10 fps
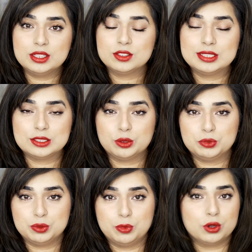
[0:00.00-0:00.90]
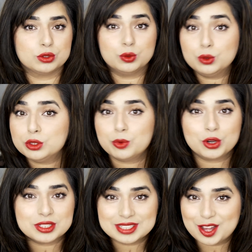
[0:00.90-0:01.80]
in the description box all the
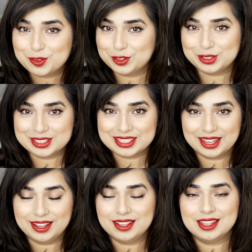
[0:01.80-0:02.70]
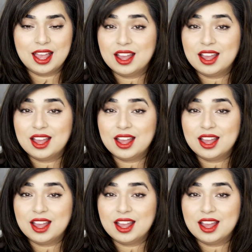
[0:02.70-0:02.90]
products that I've used today.